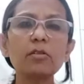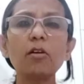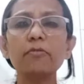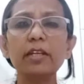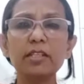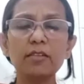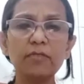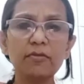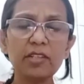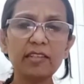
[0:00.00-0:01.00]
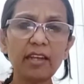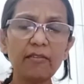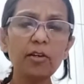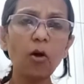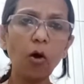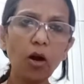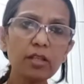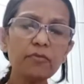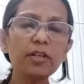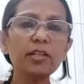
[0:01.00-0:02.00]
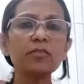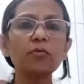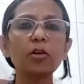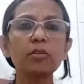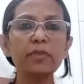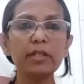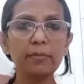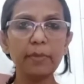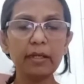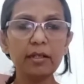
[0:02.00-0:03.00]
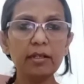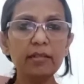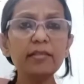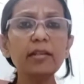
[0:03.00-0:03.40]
of 1857 or the first war of independence